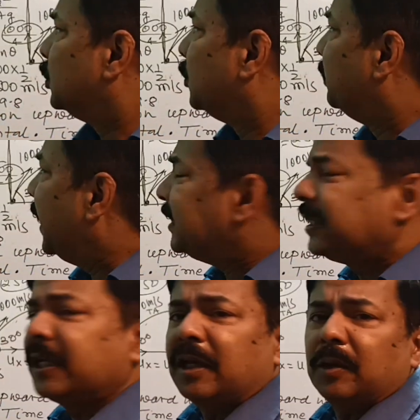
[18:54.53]
to
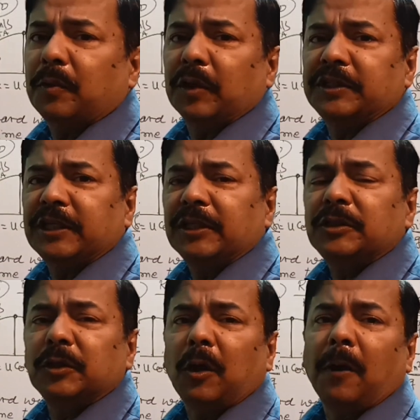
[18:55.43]
basic
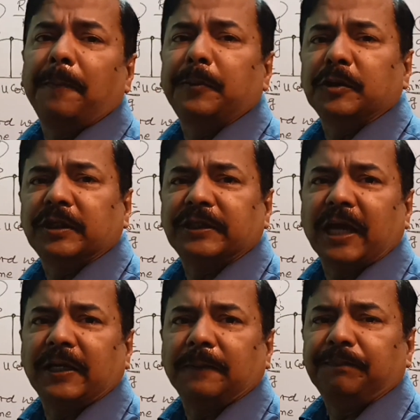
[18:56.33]
questions of
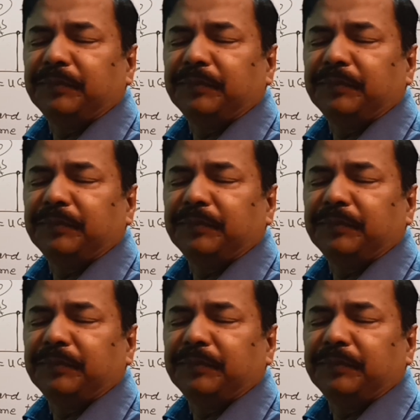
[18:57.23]
projectile.